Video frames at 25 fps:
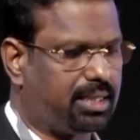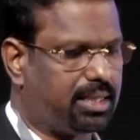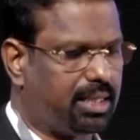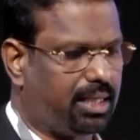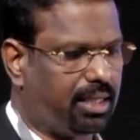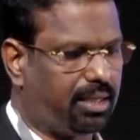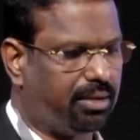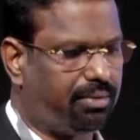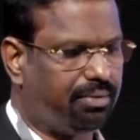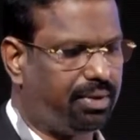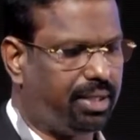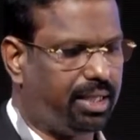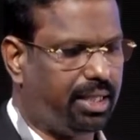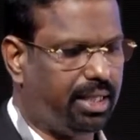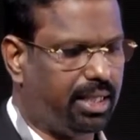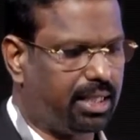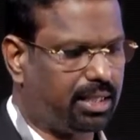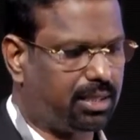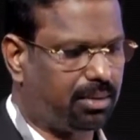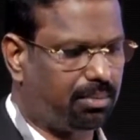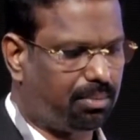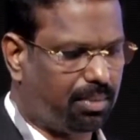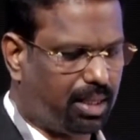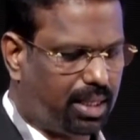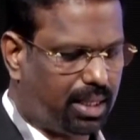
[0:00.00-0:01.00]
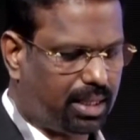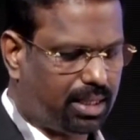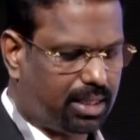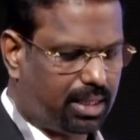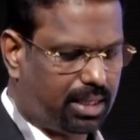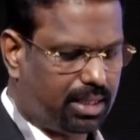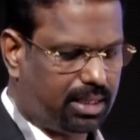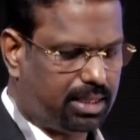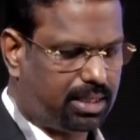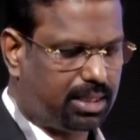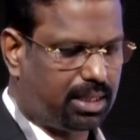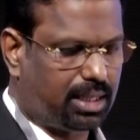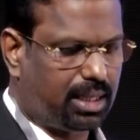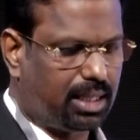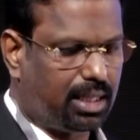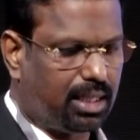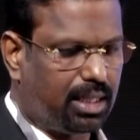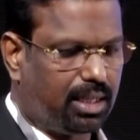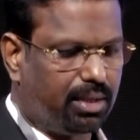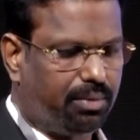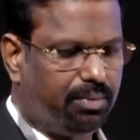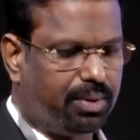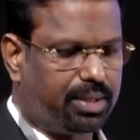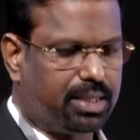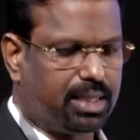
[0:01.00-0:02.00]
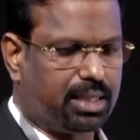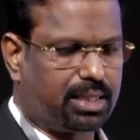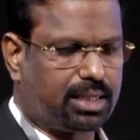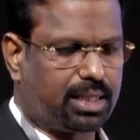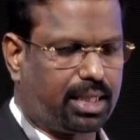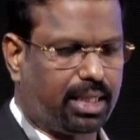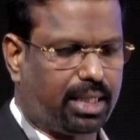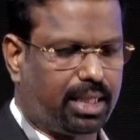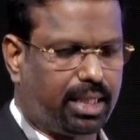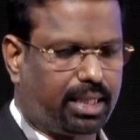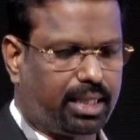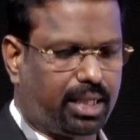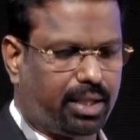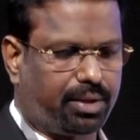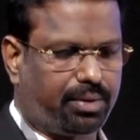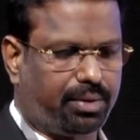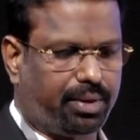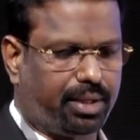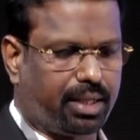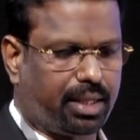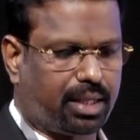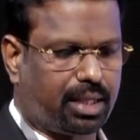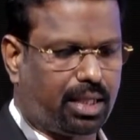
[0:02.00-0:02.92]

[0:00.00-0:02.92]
various markers, which is connected to a